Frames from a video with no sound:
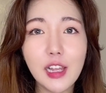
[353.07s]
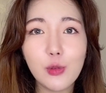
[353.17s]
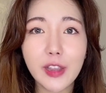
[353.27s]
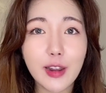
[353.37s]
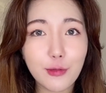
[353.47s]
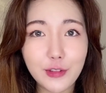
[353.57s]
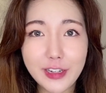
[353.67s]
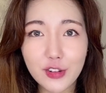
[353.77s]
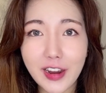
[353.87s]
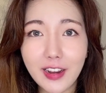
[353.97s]
will get a free
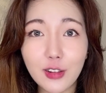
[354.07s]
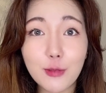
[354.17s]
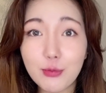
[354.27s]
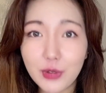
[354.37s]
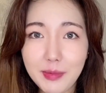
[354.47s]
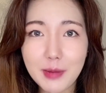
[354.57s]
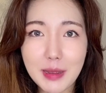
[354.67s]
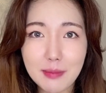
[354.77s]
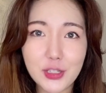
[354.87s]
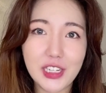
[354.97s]
trial of premium
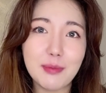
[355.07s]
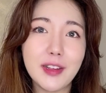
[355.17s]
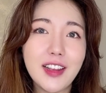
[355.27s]
membership.